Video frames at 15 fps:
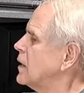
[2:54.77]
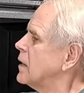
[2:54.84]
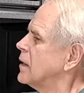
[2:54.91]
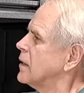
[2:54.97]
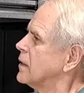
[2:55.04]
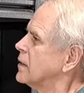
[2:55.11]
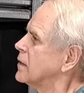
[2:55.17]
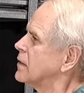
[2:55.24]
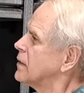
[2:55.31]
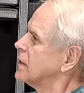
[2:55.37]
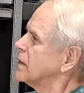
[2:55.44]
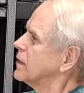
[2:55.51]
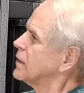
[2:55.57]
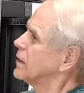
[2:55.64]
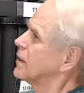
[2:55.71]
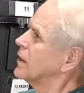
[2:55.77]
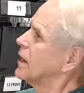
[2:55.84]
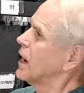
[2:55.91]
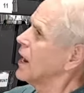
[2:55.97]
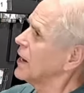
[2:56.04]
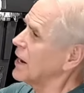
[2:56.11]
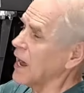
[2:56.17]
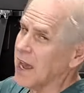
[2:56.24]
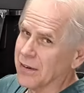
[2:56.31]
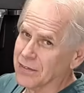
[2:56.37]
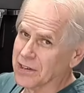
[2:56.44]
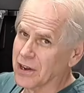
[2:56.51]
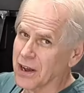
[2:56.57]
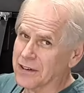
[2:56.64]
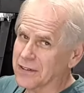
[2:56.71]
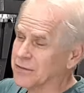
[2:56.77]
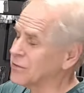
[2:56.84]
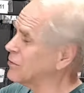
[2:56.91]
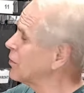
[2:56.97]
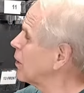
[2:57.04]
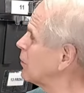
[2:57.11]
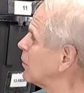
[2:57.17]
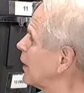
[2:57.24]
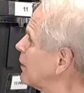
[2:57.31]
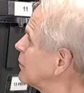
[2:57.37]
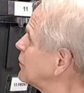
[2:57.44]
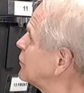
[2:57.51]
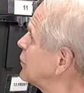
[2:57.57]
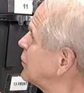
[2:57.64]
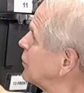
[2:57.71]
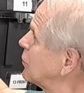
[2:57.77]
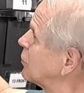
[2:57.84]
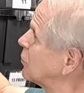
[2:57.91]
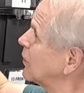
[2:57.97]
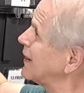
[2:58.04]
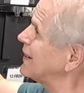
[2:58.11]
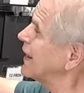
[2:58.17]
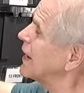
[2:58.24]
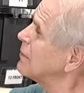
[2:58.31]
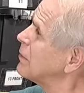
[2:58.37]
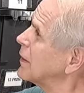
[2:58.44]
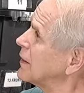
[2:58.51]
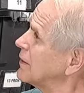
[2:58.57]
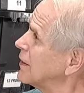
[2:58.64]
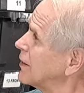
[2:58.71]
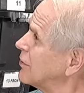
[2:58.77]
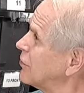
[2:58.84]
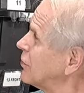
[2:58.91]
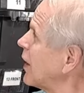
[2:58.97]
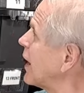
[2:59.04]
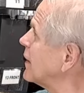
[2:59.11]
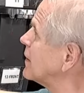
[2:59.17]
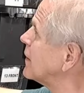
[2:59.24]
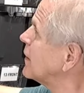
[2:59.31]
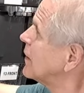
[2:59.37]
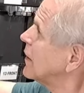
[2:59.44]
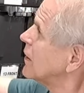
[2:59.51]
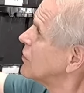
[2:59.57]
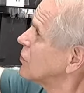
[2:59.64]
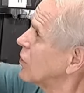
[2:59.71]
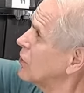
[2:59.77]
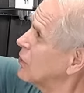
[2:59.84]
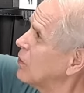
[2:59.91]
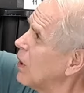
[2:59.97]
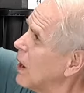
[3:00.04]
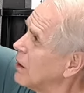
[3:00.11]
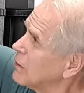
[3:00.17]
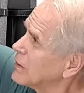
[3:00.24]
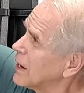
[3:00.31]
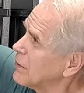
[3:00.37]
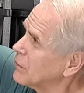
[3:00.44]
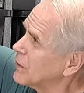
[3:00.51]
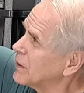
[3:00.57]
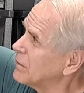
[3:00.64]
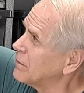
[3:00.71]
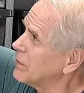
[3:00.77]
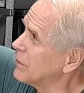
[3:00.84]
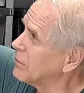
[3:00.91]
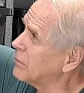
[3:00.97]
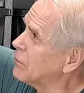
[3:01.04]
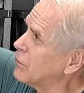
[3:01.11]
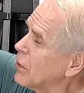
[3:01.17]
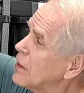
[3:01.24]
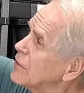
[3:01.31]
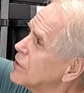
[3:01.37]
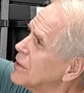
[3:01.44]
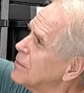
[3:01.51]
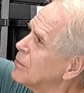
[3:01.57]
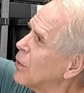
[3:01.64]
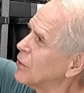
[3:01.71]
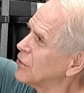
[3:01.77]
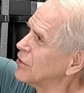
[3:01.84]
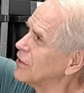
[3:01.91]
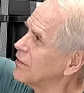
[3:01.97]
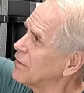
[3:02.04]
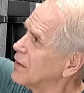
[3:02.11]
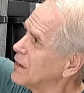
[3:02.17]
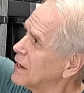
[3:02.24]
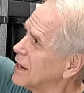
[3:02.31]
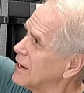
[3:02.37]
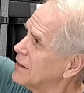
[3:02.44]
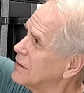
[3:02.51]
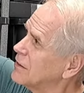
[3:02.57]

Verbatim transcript: and I haven't gotten around to relabeling this yet, so I'll get rid of the front portion of it and